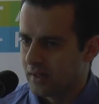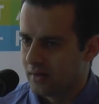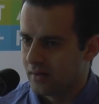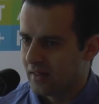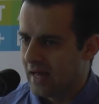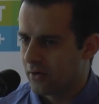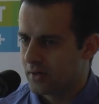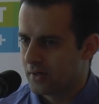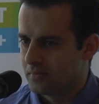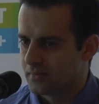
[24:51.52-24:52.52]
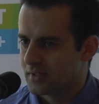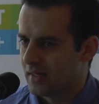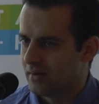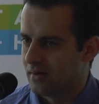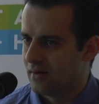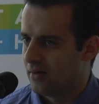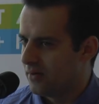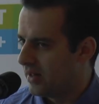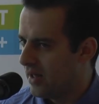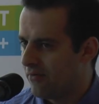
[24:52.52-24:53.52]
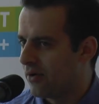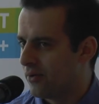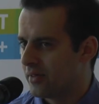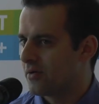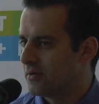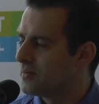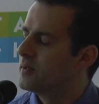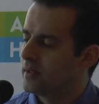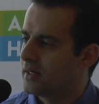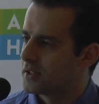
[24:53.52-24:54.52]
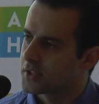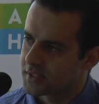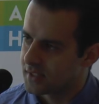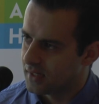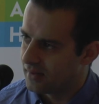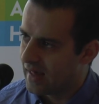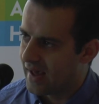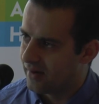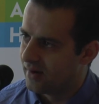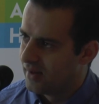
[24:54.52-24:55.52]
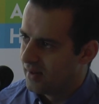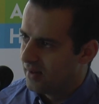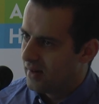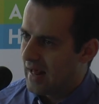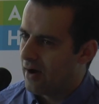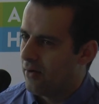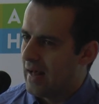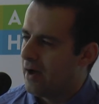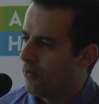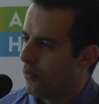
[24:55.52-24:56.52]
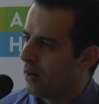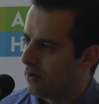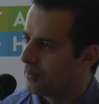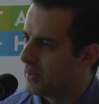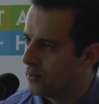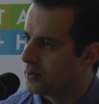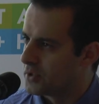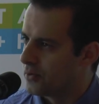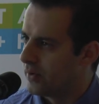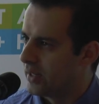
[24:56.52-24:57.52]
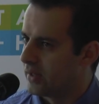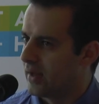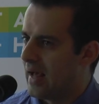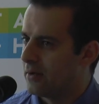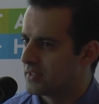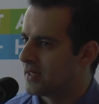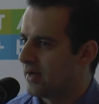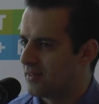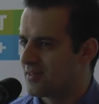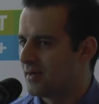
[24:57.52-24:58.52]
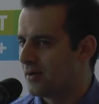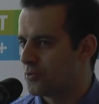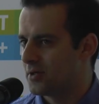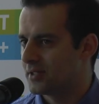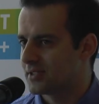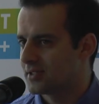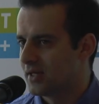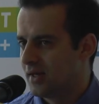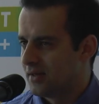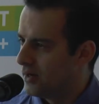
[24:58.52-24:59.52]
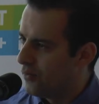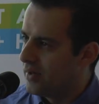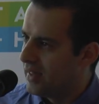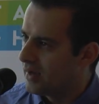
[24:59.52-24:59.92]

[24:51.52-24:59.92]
And the outcomes, and everyone's ultimately interested in that. How well are people doing outside? It's not just, you know, when they